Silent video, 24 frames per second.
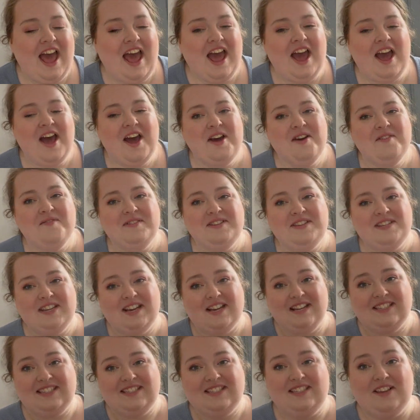um,
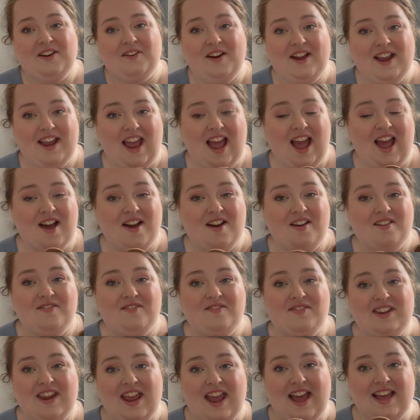just so I
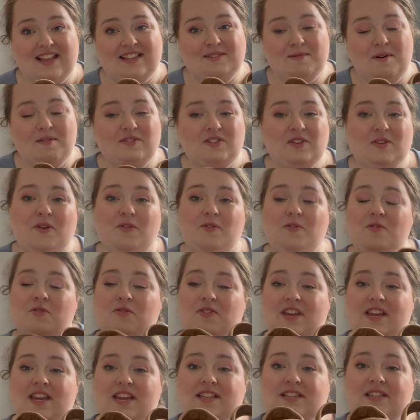have, yeah. So, so I thought
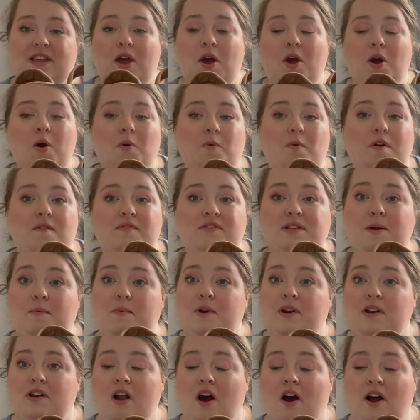these with some
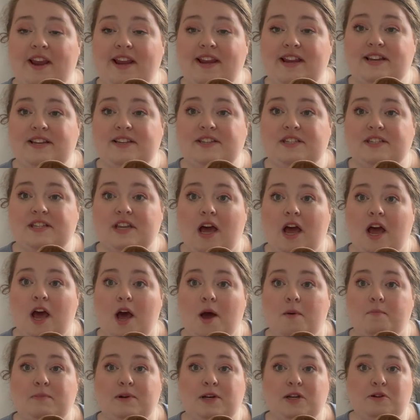light
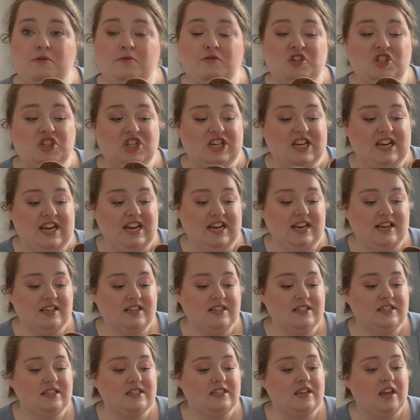uh, blue
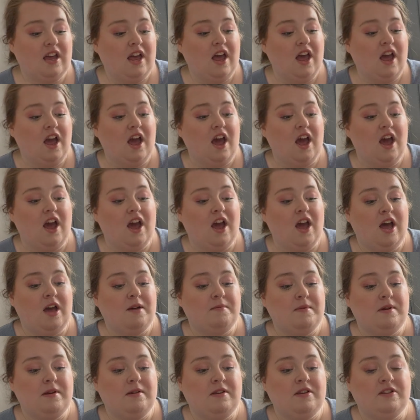jeans
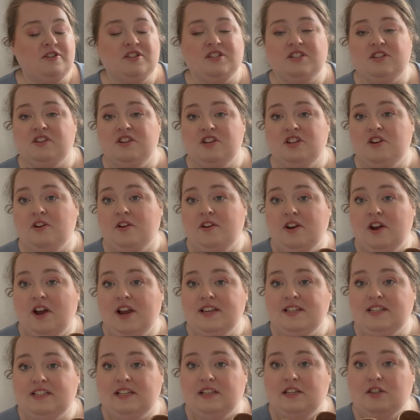um, and just, a, you know, a
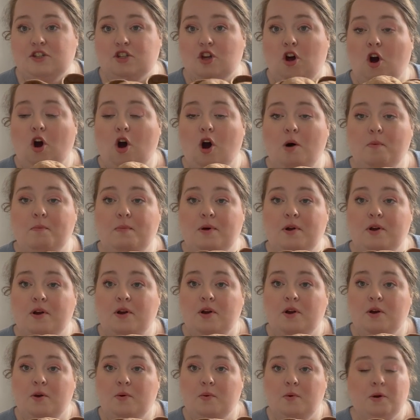nice little top
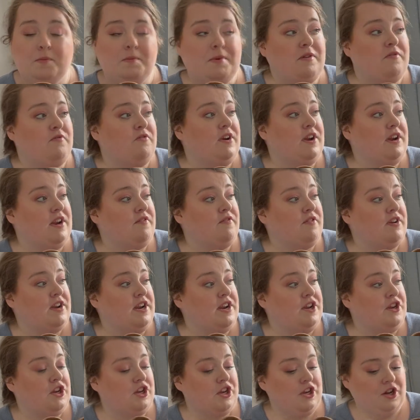would be really, really
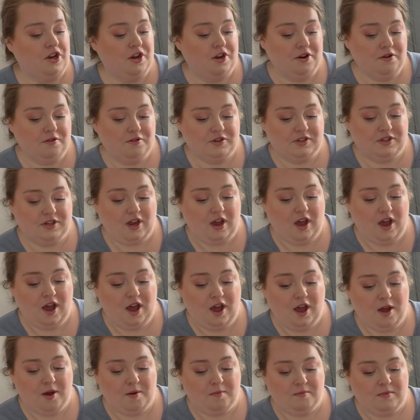cute.
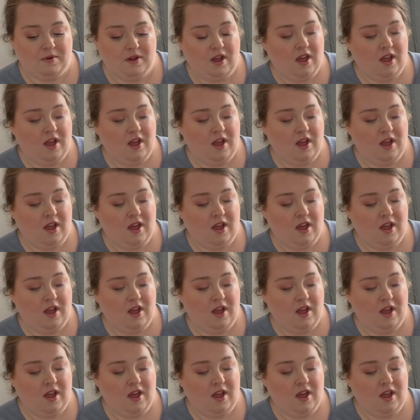Um,